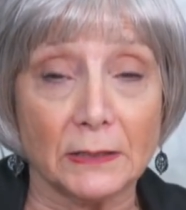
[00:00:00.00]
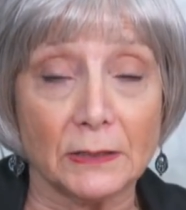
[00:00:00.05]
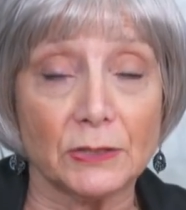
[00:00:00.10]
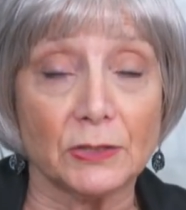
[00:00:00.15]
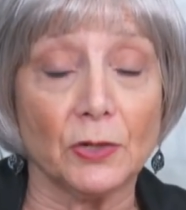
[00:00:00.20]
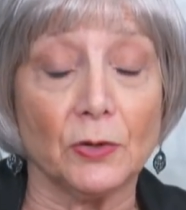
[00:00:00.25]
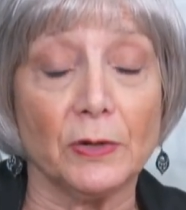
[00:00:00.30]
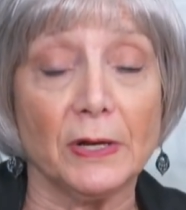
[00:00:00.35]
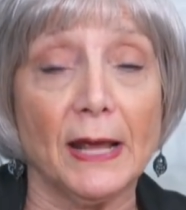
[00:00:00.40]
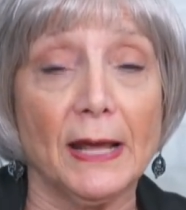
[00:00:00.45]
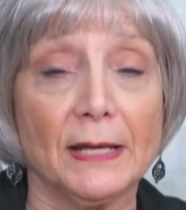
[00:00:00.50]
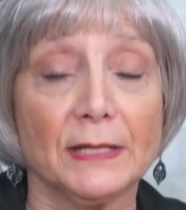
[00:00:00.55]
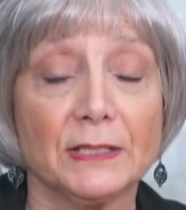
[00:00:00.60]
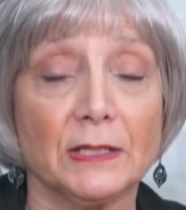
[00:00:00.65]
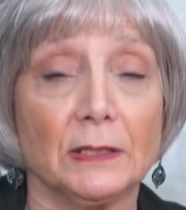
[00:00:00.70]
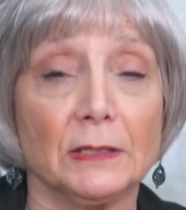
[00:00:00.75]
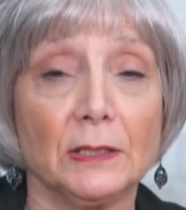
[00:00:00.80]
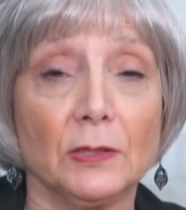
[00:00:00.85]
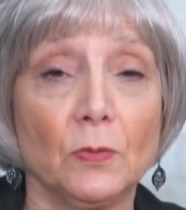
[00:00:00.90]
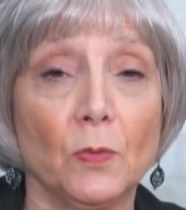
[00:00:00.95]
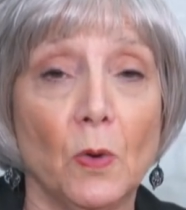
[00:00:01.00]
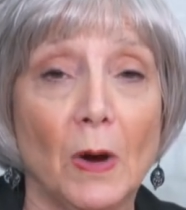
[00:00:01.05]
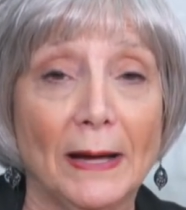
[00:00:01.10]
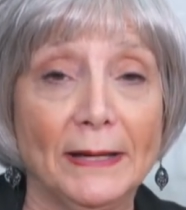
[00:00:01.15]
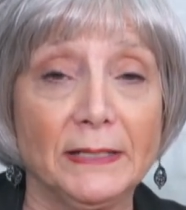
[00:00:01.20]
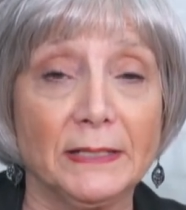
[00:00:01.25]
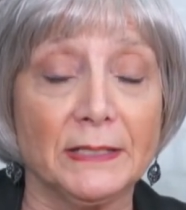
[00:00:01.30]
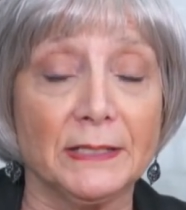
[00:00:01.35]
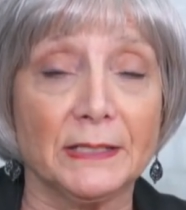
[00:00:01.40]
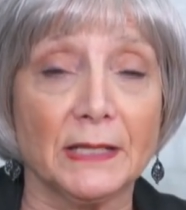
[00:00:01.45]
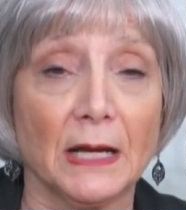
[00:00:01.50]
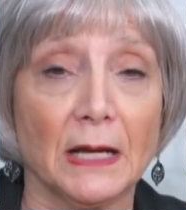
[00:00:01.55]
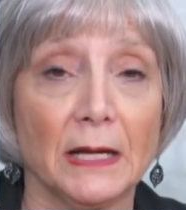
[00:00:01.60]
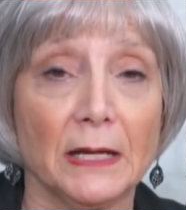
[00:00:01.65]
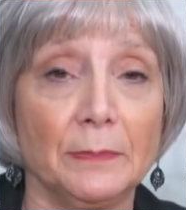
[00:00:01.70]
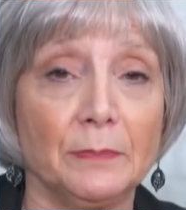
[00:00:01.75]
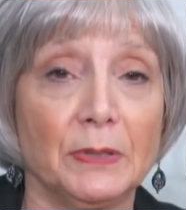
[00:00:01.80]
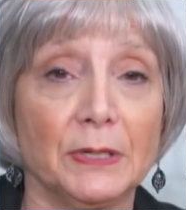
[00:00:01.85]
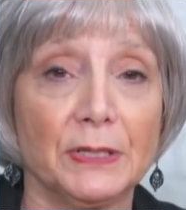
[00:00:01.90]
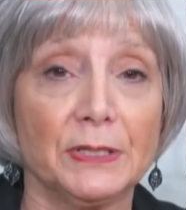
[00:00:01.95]
So it has a little white
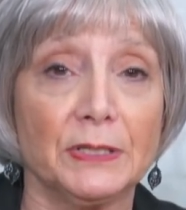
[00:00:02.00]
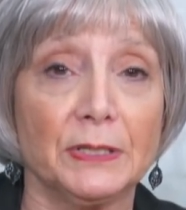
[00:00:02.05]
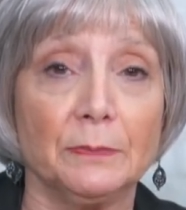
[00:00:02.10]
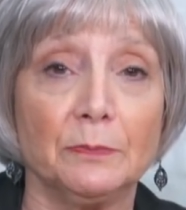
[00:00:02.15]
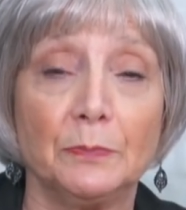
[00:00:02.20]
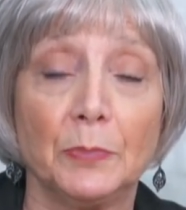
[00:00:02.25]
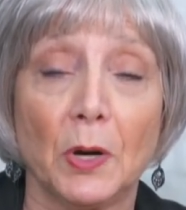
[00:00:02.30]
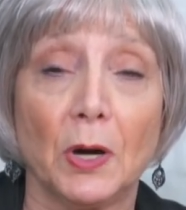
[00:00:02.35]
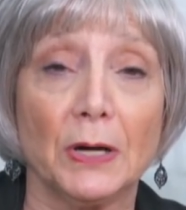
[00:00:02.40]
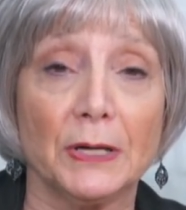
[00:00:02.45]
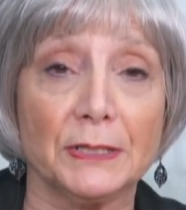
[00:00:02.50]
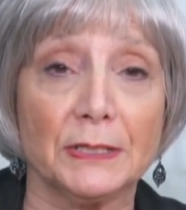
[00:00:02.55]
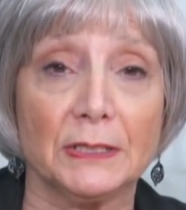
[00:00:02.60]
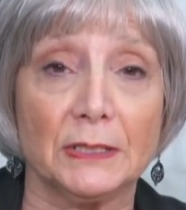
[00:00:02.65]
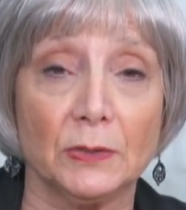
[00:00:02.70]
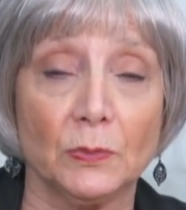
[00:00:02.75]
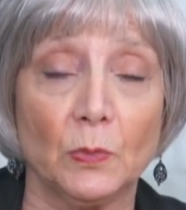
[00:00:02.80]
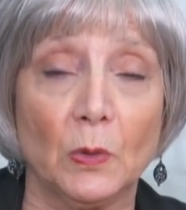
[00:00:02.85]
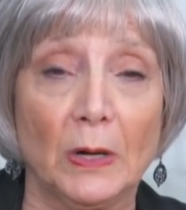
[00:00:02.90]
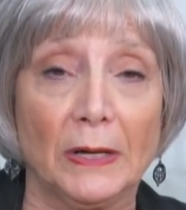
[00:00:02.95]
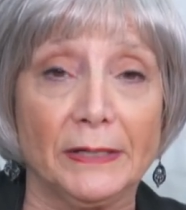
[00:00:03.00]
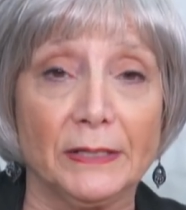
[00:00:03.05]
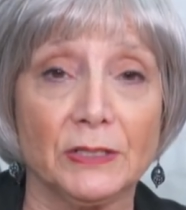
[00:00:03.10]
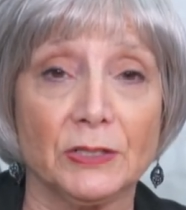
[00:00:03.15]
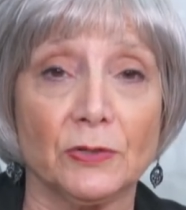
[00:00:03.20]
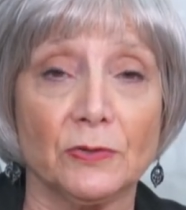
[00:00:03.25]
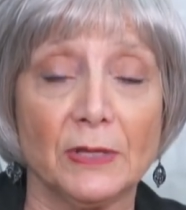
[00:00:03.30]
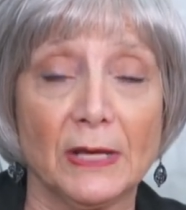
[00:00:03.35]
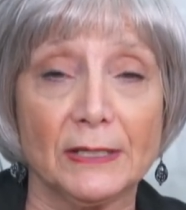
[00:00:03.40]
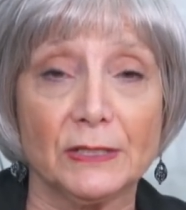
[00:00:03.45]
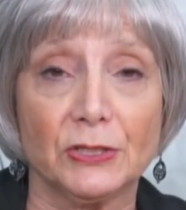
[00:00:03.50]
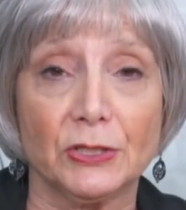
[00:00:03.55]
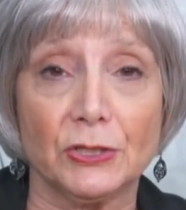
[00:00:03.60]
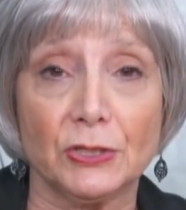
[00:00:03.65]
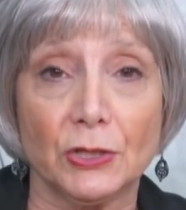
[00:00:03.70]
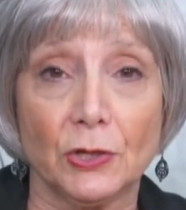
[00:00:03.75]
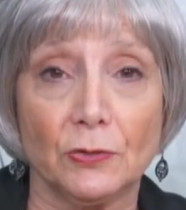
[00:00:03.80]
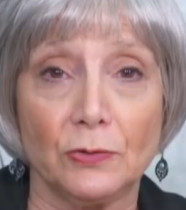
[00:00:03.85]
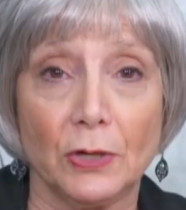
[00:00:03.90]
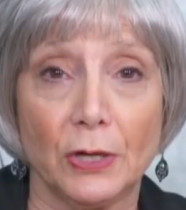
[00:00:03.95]
design, but it's embossed in white. So that's a
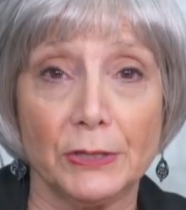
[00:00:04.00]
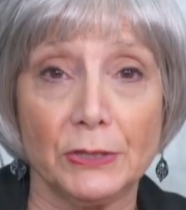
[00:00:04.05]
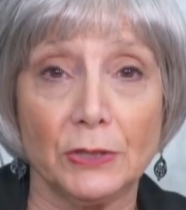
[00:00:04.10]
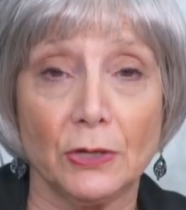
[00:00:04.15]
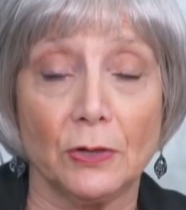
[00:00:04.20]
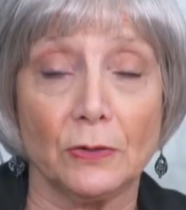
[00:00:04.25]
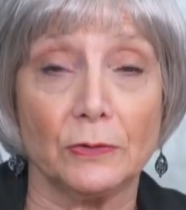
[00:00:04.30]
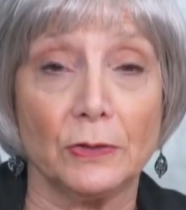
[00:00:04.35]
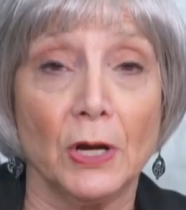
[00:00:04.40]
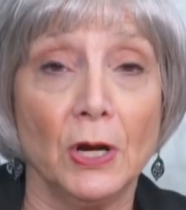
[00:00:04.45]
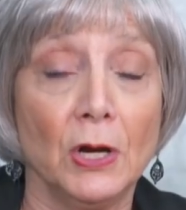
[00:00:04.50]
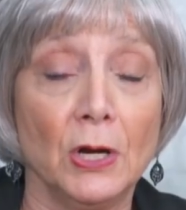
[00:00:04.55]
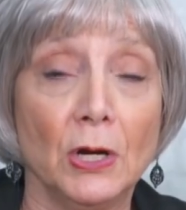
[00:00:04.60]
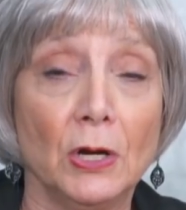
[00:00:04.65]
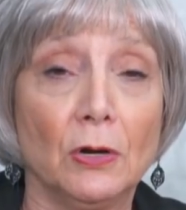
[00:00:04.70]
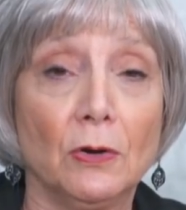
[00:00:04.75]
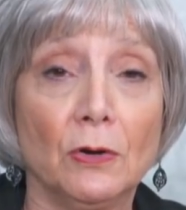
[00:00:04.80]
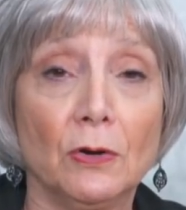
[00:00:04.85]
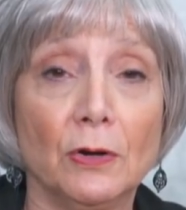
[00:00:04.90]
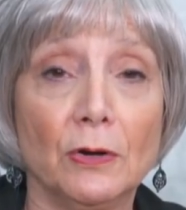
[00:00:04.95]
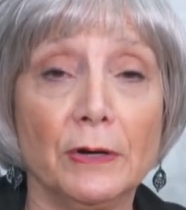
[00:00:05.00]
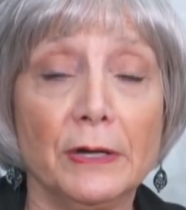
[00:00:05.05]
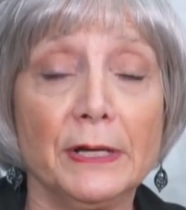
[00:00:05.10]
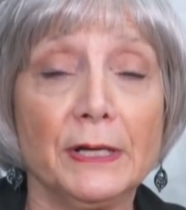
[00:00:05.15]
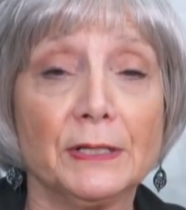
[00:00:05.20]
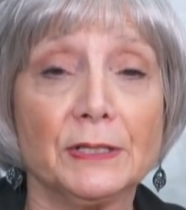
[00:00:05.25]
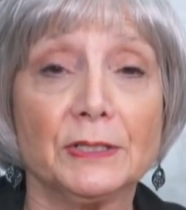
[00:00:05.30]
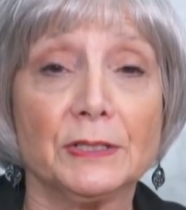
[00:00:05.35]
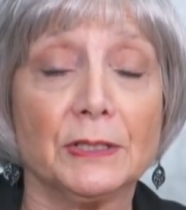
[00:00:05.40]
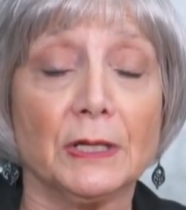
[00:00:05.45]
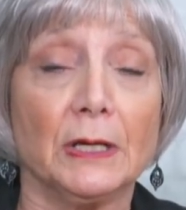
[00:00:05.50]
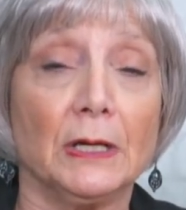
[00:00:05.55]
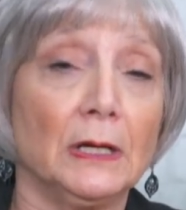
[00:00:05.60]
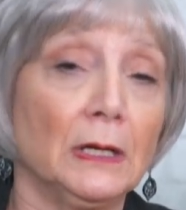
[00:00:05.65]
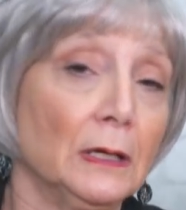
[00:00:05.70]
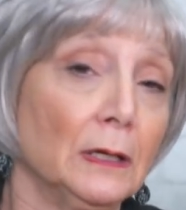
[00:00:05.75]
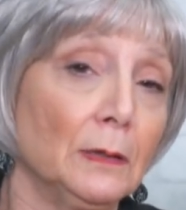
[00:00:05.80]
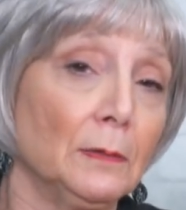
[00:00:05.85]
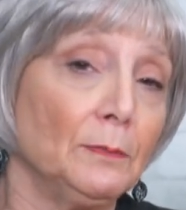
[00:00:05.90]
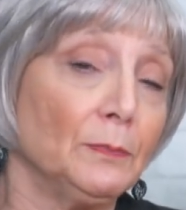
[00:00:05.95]
tone on tone or it's
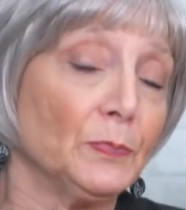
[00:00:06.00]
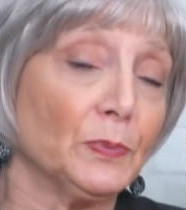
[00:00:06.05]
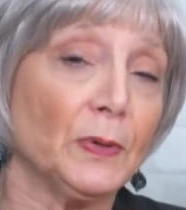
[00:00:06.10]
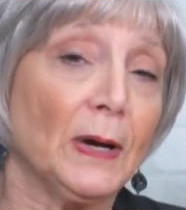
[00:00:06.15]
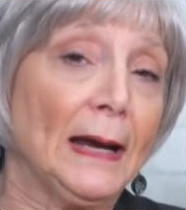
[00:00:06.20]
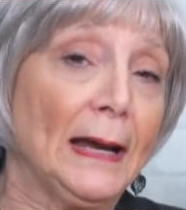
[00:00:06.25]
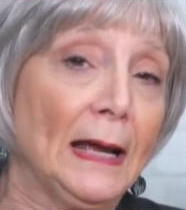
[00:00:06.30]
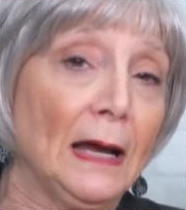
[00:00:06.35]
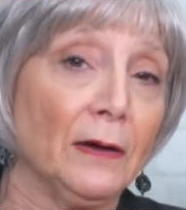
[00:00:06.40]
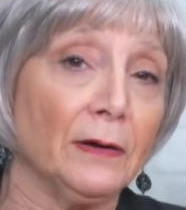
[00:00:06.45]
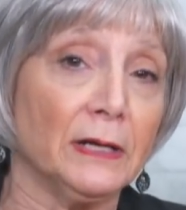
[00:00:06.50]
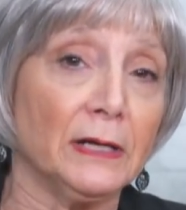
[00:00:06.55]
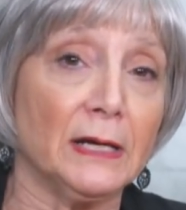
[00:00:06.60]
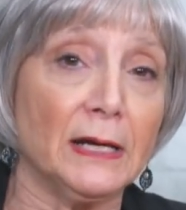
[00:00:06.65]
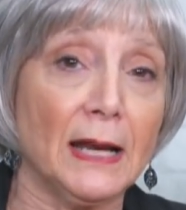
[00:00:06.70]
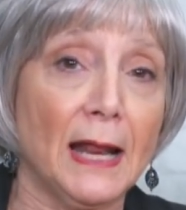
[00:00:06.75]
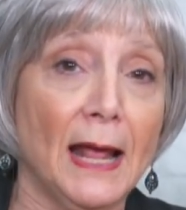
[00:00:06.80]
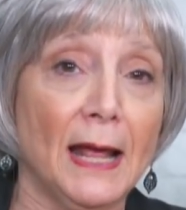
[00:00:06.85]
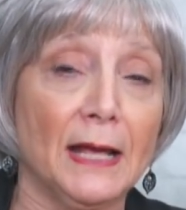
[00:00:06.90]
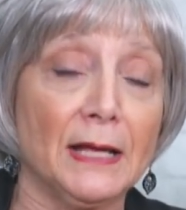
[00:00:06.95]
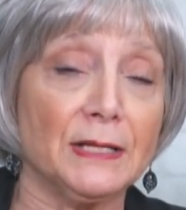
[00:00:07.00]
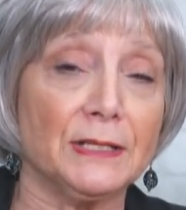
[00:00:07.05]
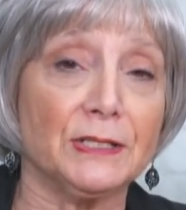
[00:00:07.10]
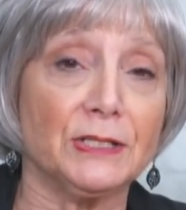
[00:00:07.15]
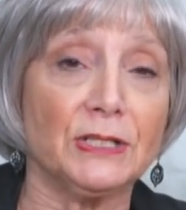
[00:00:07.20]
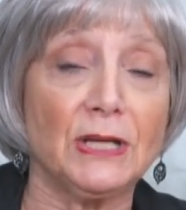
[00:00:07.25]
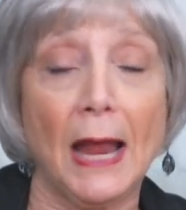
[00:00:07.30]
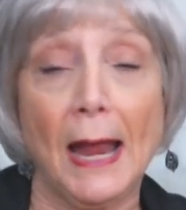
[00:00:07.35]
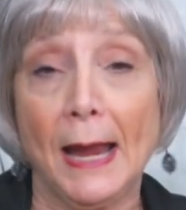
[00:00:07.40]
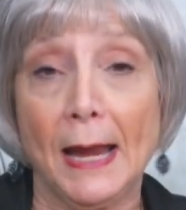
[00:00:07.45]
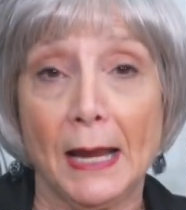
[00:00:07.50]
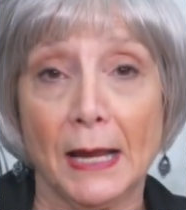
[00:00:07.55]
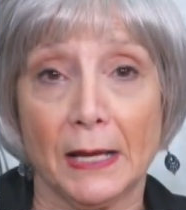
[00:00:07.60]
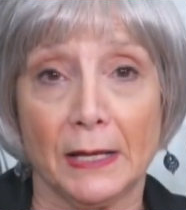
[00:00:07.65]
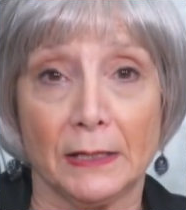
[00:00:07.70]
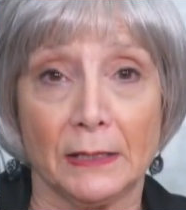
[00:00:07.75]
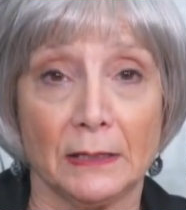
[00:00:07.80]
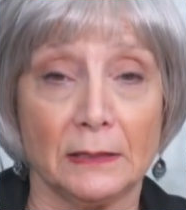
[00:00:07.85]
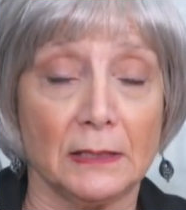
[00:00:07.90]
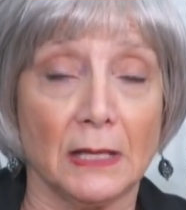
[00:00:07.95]
uh, brown and it has
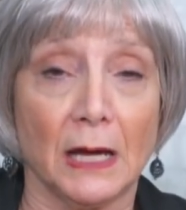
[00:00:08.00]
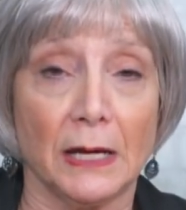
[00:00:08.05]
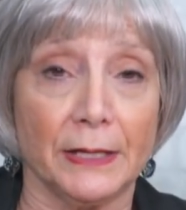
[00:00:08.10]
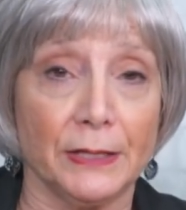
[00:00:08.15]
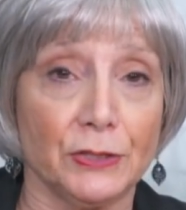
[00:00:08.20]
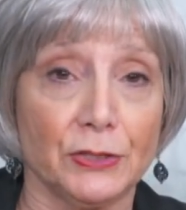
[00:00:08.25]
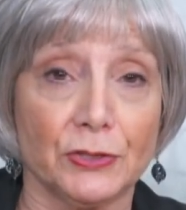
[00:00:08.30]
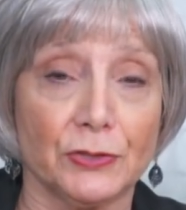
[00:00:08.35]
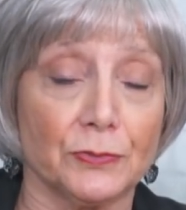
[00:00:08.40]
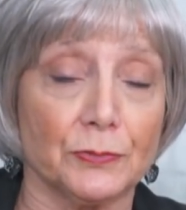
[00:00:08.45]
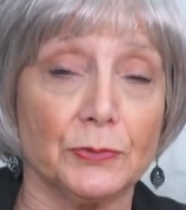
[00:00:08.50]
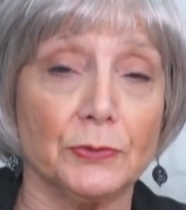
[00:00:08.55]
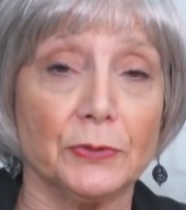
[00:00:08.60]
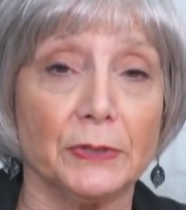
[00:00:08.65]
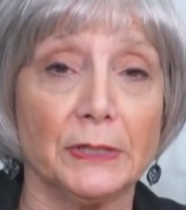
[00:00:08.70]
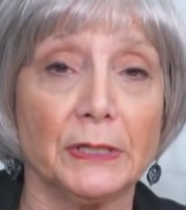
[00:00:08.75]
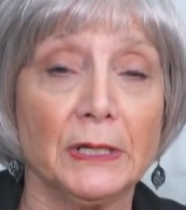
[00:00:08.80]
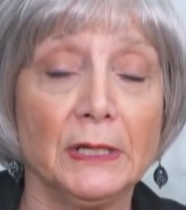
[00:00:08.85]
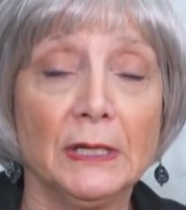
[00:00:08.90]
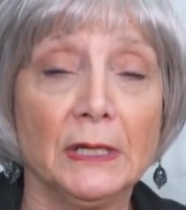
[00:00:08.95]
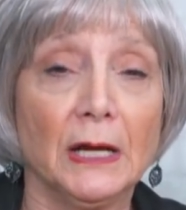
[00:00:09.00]
tan lines through it.